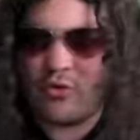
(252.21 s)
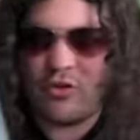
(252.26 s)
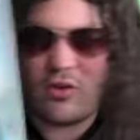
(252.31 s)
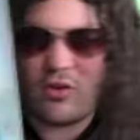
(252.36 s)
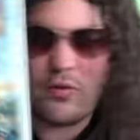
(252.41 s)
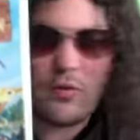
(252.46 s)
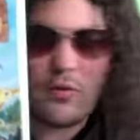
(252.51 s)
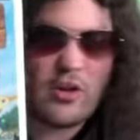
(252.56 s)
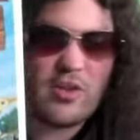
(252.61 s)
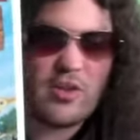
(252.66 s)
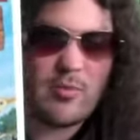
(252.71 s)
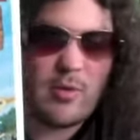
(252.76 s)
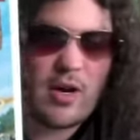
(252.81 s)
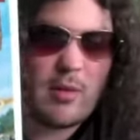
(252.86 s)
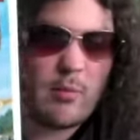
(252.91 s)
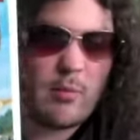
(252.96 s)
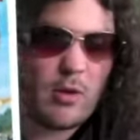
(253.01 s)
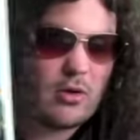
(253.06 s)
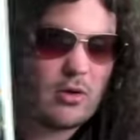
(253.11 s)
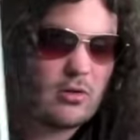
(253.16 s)
voiced by
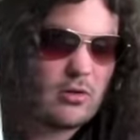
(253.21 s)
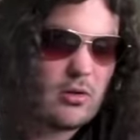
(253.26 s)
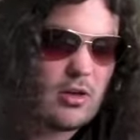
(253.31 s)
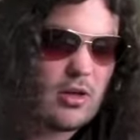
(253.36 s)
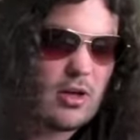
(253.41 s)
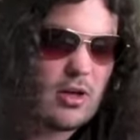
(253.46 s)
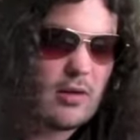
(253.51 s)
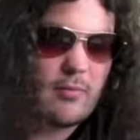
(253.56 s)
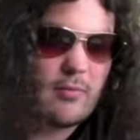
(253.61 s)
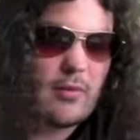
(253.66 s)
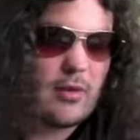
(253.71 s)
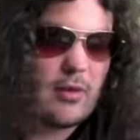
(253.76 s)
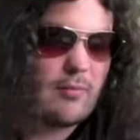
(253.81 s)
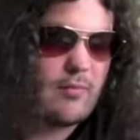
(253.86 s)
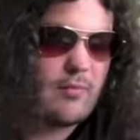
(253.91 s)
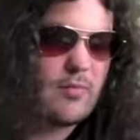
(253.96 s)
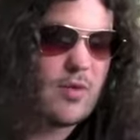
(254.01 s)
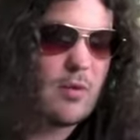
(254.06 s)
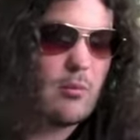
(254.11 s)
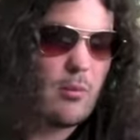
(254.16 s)
Martin, uh, um,
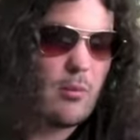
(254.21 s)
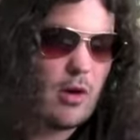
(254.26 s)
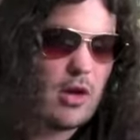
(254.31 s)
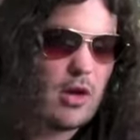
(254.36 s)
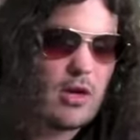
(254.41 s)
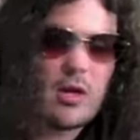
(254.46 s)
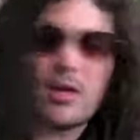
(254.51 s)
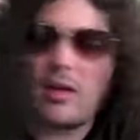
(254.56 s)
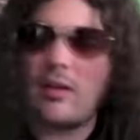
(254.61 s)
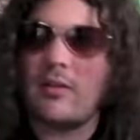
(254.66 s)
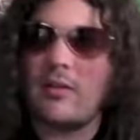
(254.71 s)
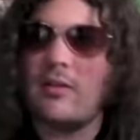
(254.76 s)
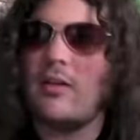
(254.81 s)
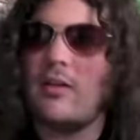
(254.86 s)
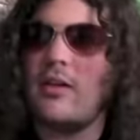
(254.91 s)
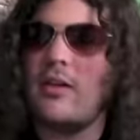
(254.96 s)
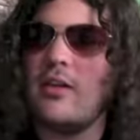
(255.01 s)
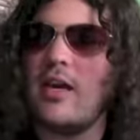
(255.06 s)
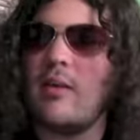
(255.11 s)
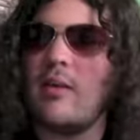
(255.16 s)
Mar uh,
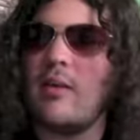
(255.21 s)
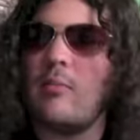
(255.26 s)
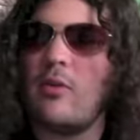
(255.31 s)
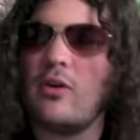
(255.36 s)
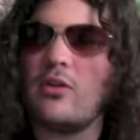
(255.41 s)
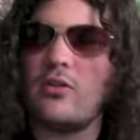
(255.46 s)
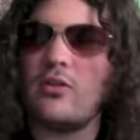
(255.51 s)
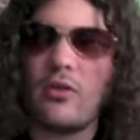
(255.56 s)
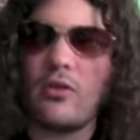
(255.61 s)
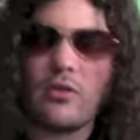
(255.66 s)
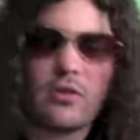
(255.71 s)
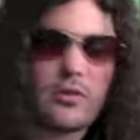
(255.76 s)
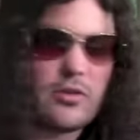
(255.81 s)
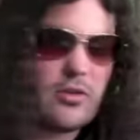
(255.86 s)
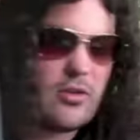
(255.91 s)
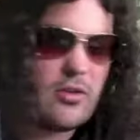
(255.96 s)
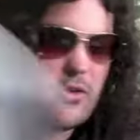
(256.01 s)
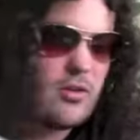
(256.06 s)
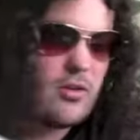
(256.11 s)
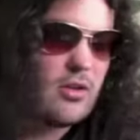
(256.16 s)
yeah, Martin
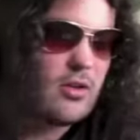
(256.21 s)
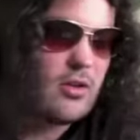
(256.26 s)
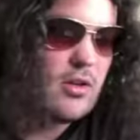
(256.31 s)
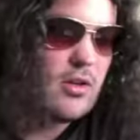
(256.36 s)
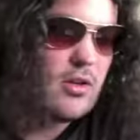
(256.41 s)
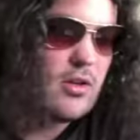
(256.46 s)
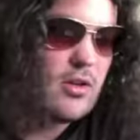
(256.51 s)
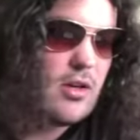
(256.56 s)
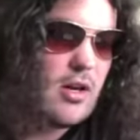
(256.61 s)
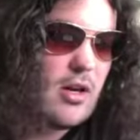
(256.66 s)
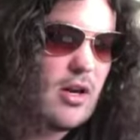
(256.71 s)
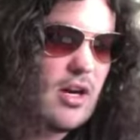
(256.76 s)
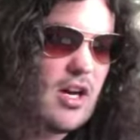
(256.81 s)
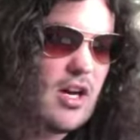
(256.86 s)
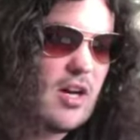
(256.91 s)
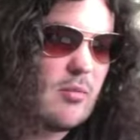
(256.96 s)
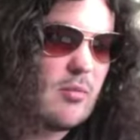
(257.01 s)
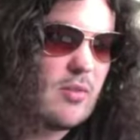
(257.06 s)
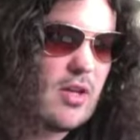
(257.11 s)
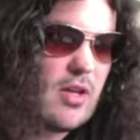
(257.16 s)
Lawrence.
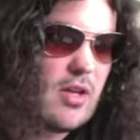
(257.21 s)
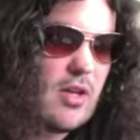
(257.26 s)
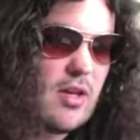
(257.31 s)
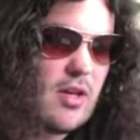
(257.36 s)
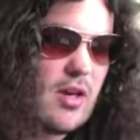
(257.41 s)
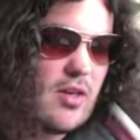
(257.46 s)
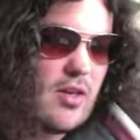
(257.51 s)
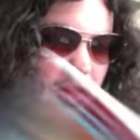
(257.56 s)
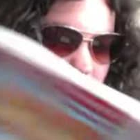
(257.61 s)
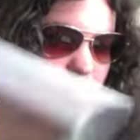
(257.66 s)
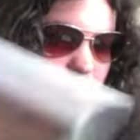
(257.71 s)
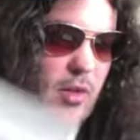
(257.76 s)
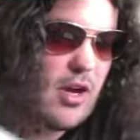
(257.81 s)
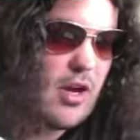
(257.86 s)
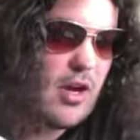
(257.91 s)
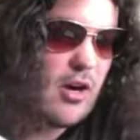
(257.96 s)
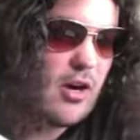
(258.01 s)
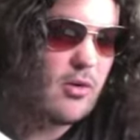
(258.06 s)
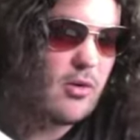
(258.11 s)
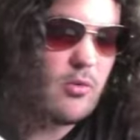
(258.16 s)
Um, he he's this
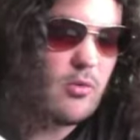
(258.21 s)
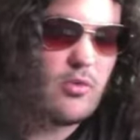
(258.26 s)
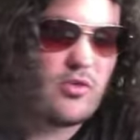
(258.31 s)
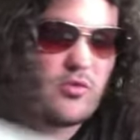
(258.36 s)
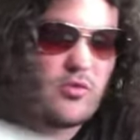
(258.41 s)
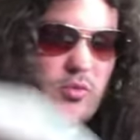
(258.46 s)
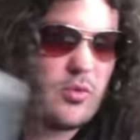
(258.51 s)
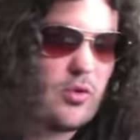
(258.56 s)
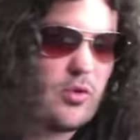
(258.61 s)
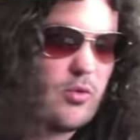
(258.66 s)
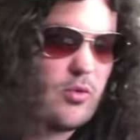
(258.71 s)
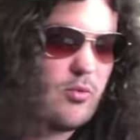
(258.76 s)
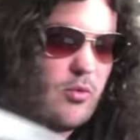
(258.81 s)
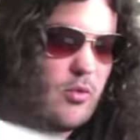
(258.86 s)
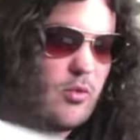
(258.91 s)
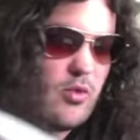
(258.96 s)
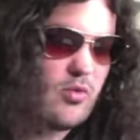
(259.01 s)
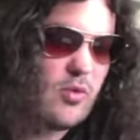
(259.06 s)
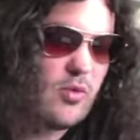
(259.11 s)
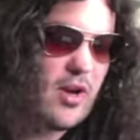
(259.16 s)
bear who was who
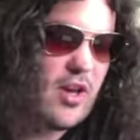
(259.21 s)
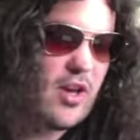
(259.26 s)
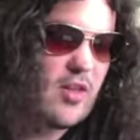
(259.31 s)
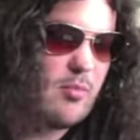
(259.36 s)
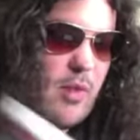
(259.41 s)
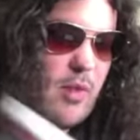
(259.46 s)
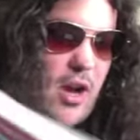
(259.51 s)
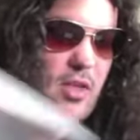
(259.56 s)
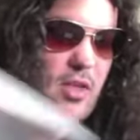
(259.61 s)
who was raised by